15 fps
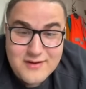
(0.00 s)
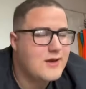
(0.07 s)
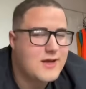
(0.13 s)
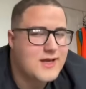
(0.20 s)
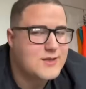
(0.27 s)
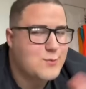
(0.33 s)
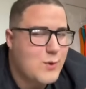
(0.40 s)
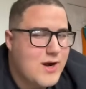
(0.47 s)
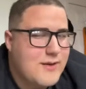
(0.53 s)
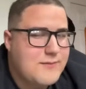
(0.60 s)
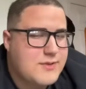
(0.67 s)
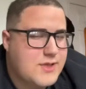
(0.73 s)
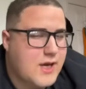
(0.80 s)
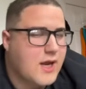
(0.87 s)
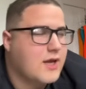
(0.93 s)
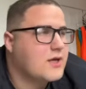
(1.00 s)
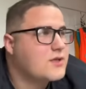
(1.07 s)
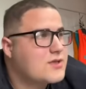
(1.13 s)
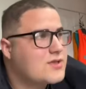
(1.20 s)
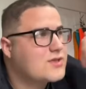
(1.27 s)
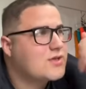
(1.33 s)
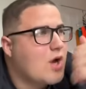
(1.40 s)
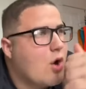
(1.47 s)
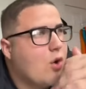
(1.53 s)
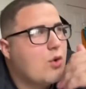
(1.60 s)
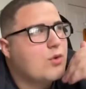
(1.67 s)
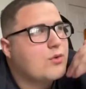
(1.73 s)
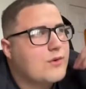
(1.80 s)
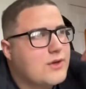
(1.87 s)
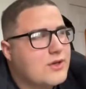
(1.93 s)
Is what I'm saying
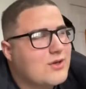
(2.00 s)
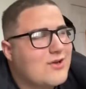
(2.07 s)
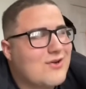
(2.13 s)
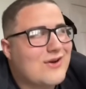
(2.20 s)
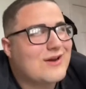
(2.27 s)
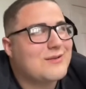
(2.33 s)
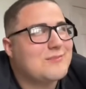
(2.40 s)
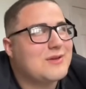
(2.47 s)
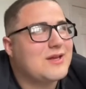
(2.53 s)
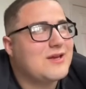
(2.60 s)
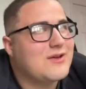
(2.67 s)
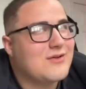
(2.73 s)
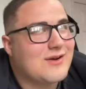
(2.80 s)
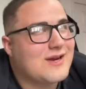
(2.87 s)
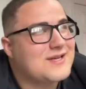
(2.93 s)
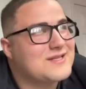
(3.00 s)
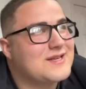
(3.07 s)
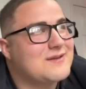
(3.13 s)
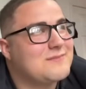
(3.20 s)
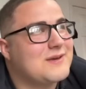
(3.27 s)
so incredibly crazy?